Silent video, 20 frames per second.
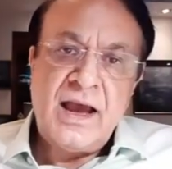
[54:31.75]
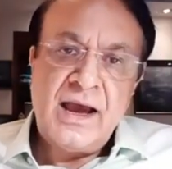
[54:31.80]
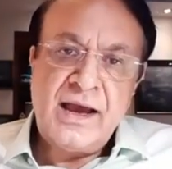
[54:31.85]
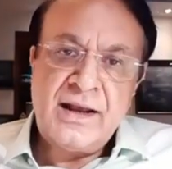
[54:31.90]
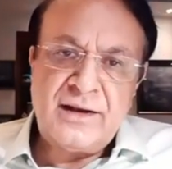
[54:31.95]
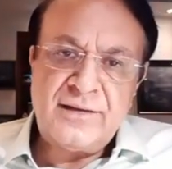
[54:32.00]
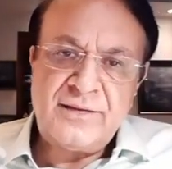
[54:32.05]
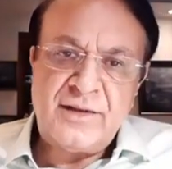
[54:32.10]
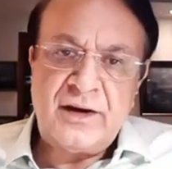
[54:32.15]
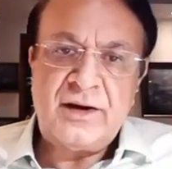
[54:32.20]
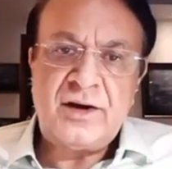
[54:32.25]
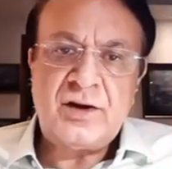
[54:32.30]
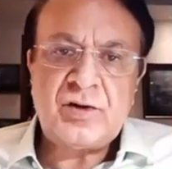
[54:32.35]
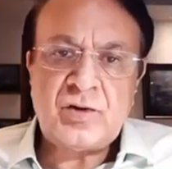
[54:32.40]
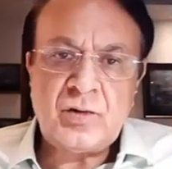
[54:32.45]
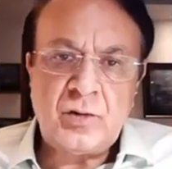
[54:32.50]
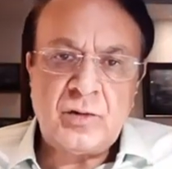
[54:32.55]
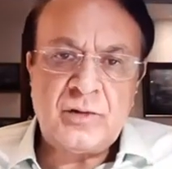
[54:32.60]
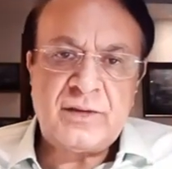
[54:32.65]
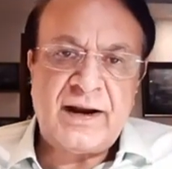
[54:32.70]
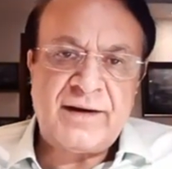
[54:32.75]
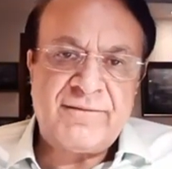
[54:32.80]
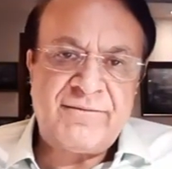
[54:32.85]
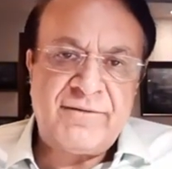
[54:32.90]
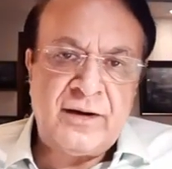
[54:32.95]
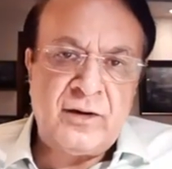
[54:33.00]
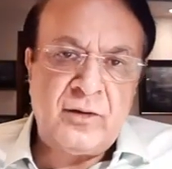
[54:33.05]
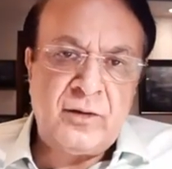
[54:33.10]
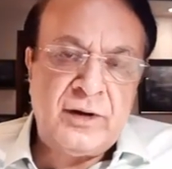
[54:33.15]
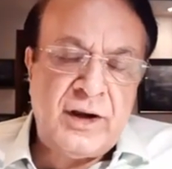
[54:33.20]
Another issue that we
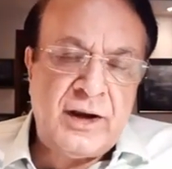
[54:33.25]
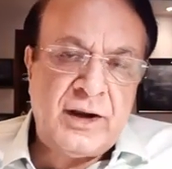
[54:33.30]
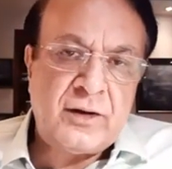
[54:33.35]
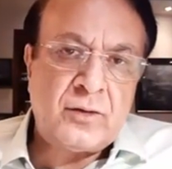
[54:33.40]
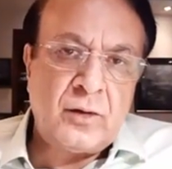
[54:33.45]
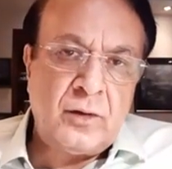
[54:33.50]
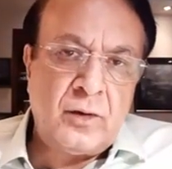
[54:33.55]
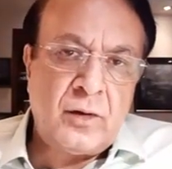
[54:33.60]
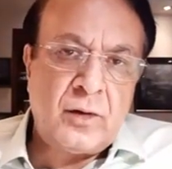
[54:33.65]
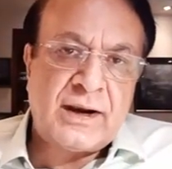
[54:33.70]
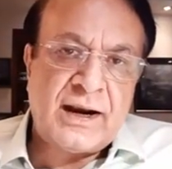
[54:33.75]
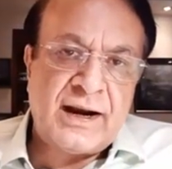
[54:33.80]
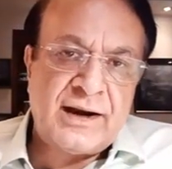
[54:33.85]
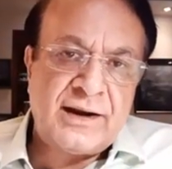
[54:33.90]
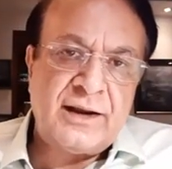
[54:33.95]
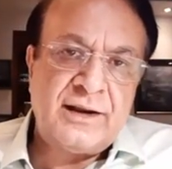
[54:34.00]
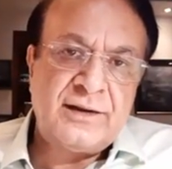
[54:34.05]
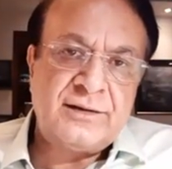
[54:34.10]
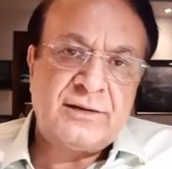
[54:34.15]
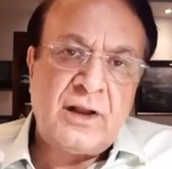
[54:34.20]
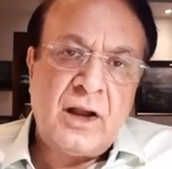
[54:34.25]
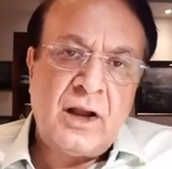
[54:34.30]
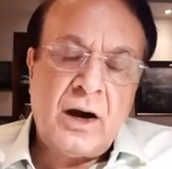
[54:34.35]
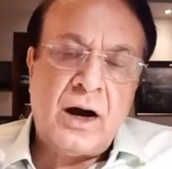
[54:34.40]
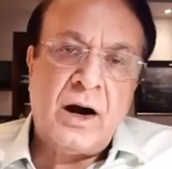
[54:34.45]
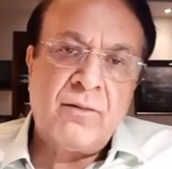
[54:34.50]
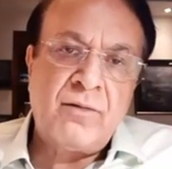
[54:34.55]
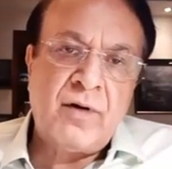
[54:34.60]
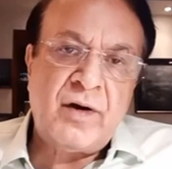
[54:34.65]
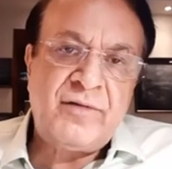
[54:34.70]
need to look at is
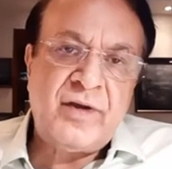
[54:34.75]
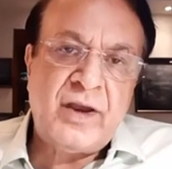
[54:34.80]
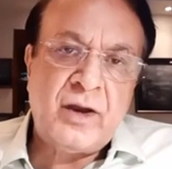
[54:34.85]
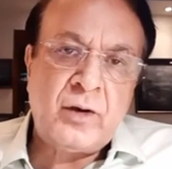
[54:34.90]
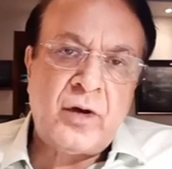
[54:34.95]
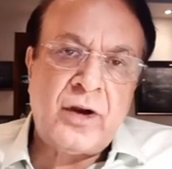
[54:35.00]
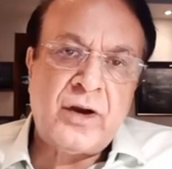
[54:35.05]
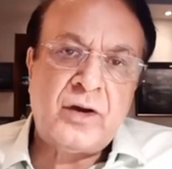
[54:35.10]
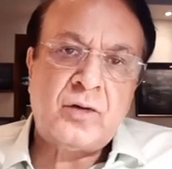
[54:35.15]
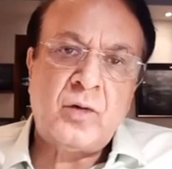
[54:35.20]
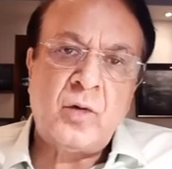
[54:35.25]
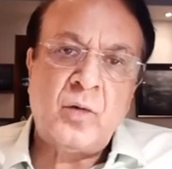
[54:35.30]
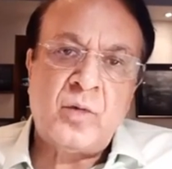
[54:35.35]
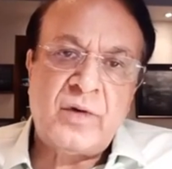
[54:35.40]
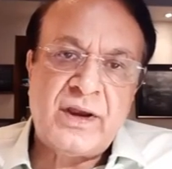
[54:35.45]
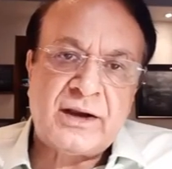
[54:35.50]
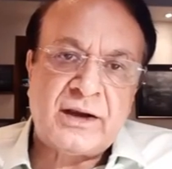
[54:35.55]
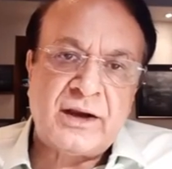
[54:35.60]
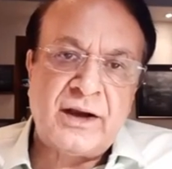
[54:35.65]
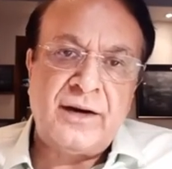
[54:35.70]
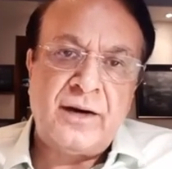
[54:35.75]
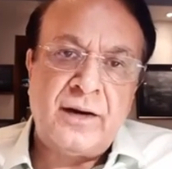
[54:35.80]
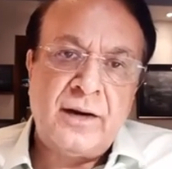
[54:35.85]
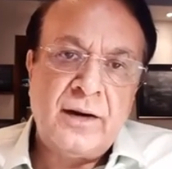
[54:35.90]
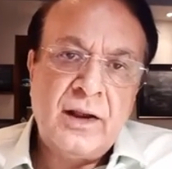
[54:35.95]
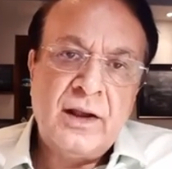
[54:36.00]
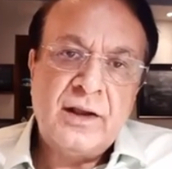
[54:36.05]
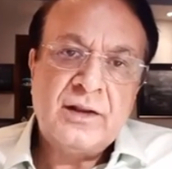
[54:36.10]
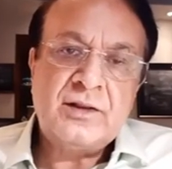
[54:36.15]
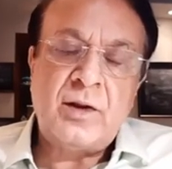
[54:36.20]
how are we going to weaken
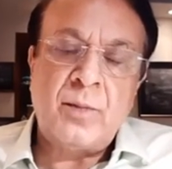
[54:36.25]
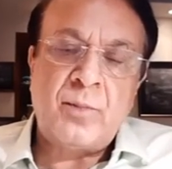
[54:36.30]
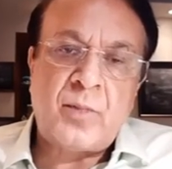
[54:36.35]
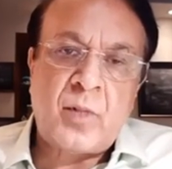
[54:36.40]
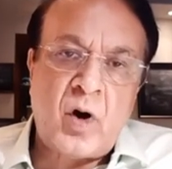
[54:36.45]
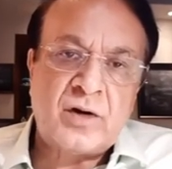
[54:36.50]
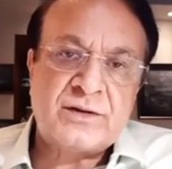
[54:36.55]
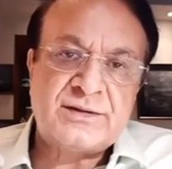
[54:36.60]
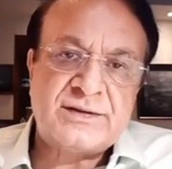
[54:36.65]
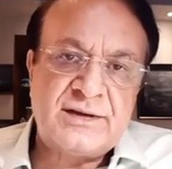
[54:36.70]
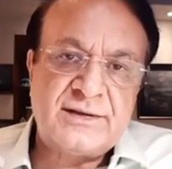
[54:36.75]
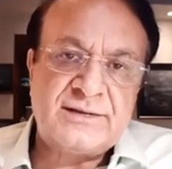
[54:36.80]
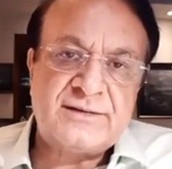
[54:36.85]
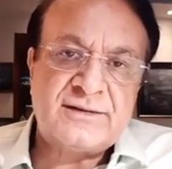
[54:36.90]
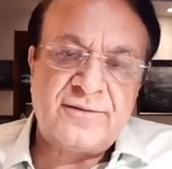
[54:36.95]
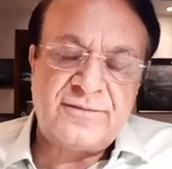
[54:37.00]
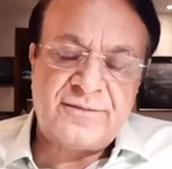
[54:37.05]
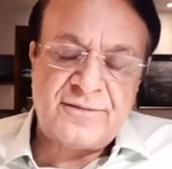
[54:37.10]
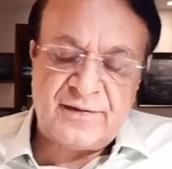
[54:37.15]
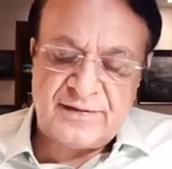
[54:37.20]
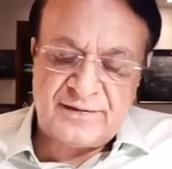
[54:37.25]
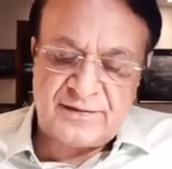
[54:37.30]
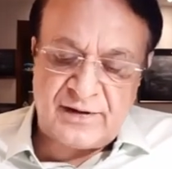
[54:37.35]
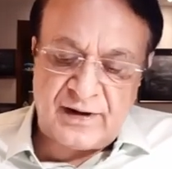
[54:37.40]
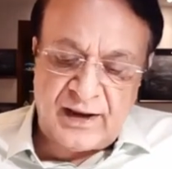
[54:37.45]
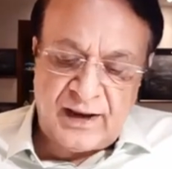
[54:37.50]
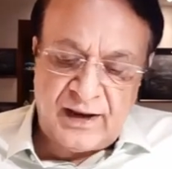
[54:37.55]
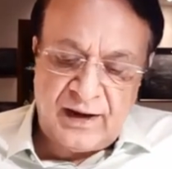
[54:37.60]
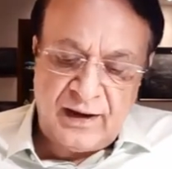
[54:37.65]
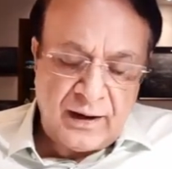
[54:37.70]
the proxies of
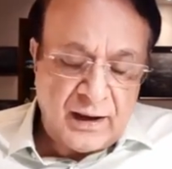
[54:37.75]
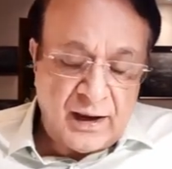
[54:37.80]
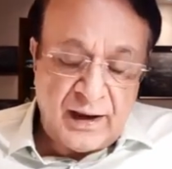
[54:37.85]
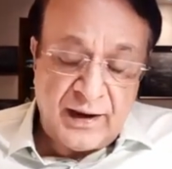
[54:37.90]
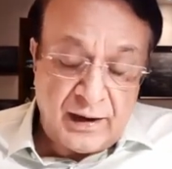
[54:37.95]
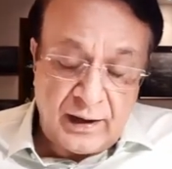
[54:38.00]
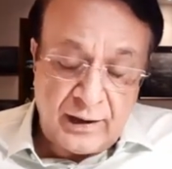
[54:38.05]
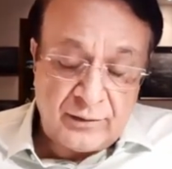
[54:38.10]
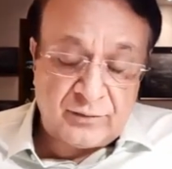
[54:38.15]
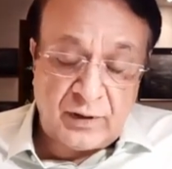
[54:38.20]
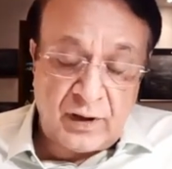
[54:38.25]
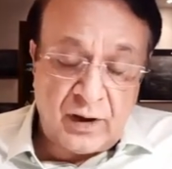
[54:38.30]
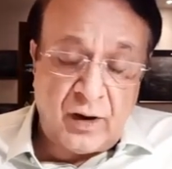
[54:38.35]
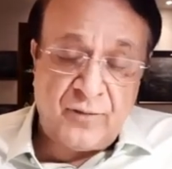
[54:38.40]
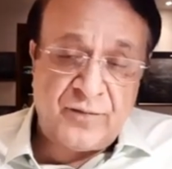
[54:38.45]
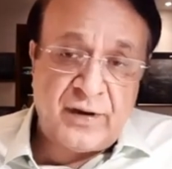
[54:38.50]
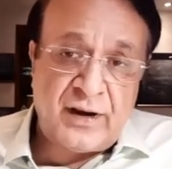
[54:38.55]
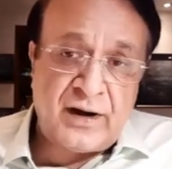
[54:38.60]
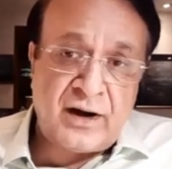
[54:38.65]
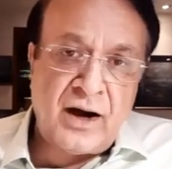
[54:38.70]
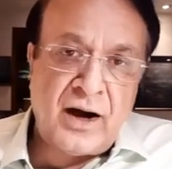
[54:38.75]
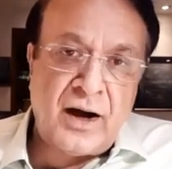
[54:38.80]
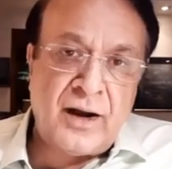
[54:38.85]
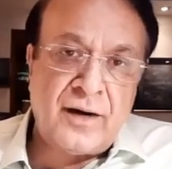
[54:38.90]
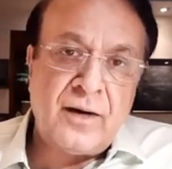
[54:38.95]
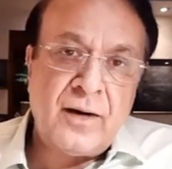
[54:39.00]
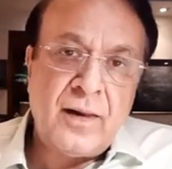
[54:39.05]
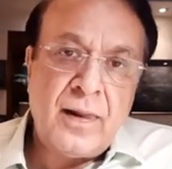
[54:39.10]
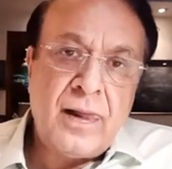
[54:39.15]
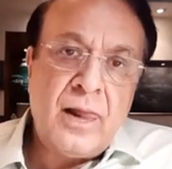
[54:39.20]
Israel, of Iran,